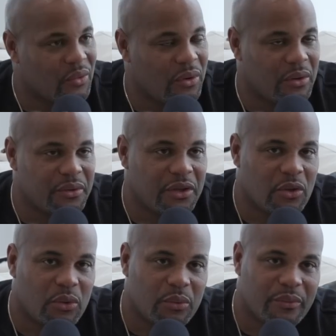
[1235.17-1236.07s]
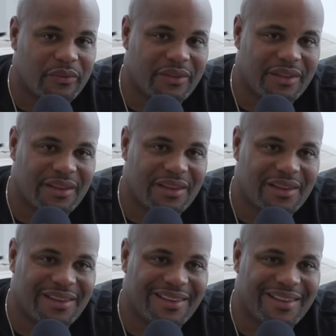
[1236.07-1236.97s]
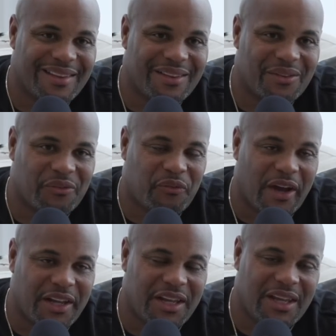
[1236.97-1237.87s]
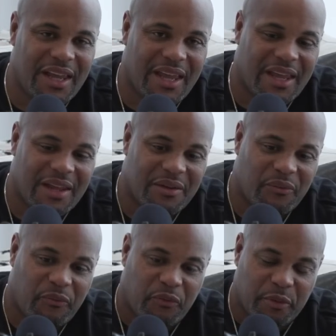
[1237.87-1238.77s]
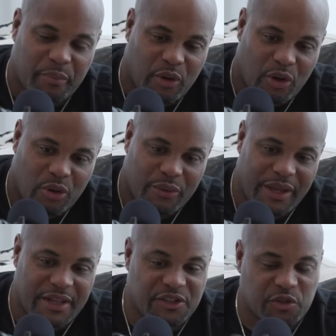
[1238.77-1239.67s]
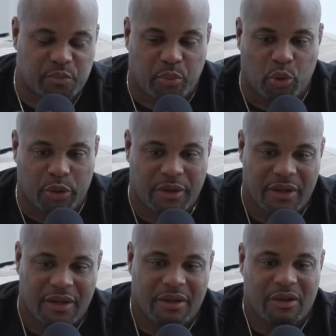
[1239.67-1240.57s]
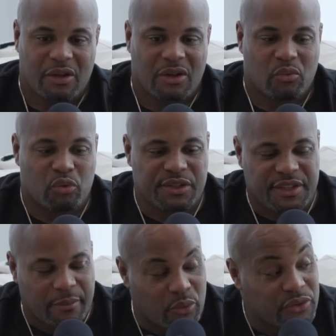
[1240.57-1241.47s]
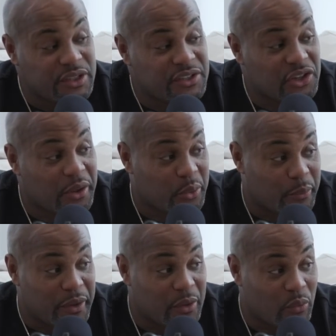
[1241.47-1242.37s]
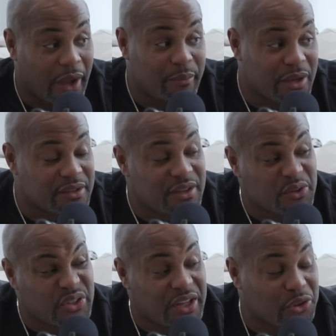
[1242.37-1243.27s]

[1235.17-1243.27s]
well, you know, fighting and football and sport resembles each other a bit, right? Because there's that